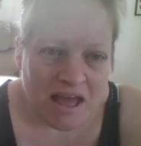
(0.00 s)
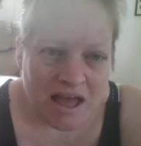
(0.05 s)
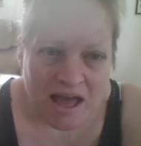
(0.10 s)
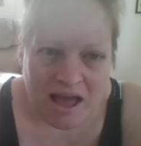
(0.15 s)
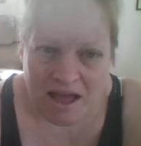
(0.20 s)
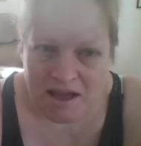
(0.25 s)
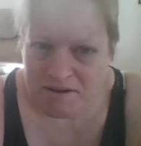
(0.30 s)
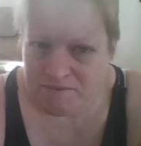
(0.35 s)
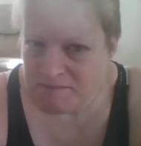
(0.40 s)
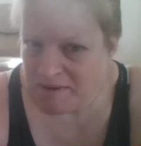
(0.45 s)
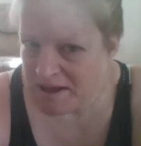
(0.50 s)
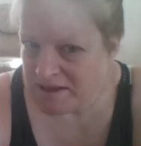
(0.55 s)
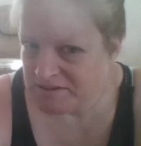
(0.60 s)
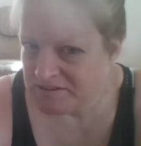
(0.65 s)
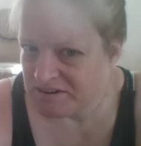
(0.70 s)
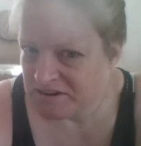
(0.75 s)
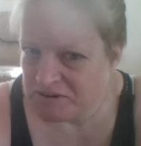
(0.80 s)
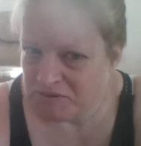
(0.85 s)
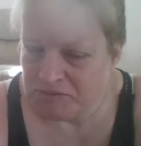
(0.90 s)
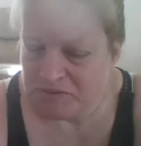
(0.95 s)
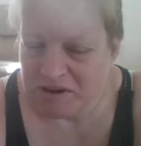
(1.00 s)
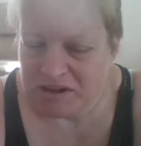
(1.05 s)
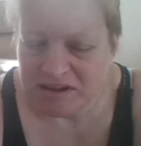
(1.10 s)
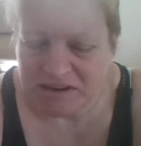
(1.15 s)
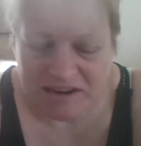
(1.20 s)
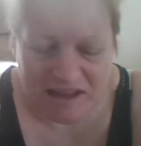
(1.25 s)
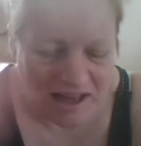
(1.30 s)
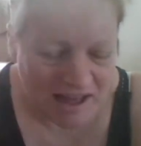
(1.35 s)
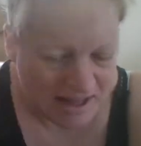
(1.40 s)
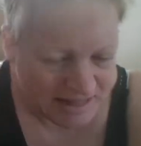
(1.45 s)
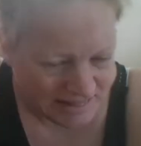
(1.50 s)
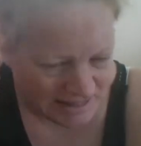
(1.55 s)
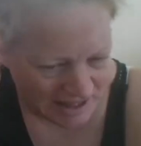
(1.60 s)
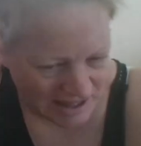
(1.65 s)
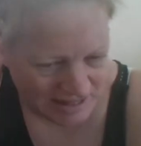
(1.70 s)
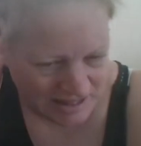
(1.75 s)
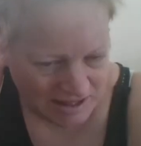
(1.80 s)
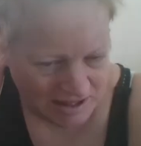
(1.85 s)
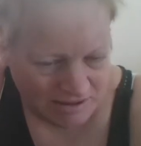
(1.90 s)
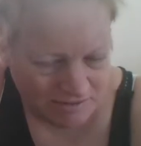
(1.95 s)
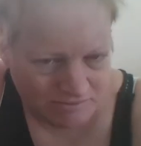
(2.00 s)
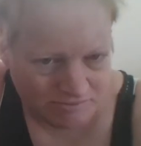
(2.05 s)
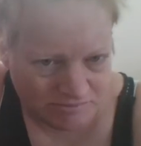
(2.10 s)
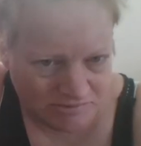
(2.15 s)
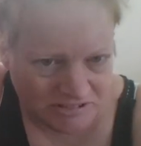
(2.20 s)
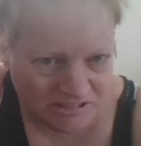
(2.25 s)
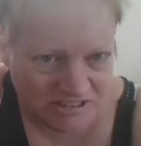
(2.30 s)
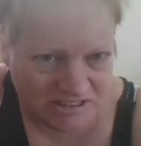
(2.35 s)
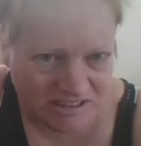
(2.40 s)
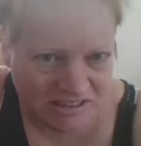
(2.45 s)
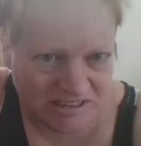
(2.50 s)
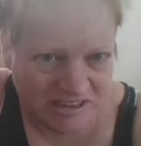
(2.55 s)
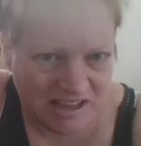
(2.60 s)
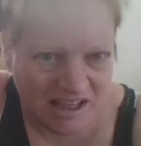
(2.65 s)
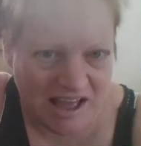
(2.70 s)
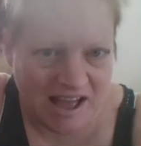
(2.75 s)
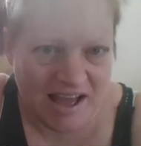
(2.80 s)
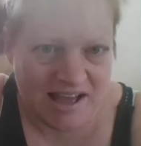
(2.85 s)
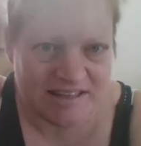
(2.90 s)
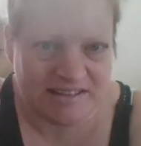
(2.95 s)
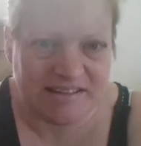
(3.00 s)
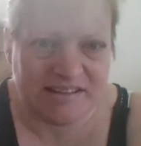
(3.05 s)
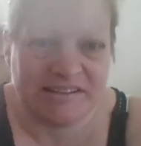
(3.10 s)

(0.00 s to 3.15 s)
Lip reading: I'm actually really glad that she had